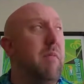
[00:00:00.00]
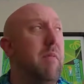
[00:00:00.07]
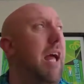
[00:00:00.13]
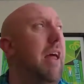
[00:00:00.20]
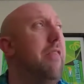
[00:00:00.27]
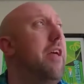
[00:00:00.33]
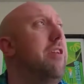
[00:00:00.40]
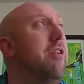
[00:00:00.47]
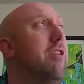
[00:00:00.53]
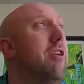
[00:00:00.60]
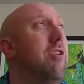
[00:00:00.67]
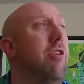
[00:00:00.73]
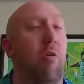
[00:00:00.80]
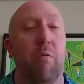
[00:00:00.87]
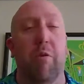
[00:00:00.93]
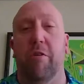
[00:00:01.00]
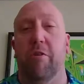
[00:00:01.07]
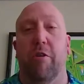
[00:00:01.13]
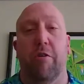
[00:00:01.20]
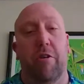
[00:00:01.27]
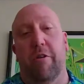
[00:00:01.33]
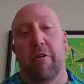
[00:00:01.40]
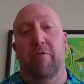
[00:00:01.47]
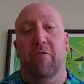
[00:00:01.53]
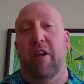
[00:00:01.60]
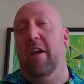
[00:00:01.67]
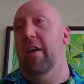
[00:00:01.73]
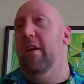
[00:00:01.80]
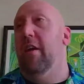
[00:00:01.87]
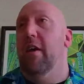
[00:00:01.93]
And then, you know, when you go to
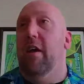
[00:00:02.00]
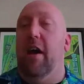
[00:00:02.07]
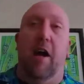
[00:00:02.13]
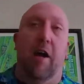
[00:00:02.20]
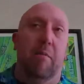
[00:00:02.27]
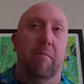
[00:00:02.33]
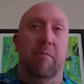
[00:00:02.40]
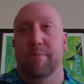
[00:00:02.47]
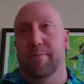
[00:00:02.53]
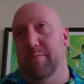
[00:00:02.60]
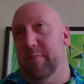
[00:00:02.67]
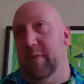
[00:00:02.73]
say, um,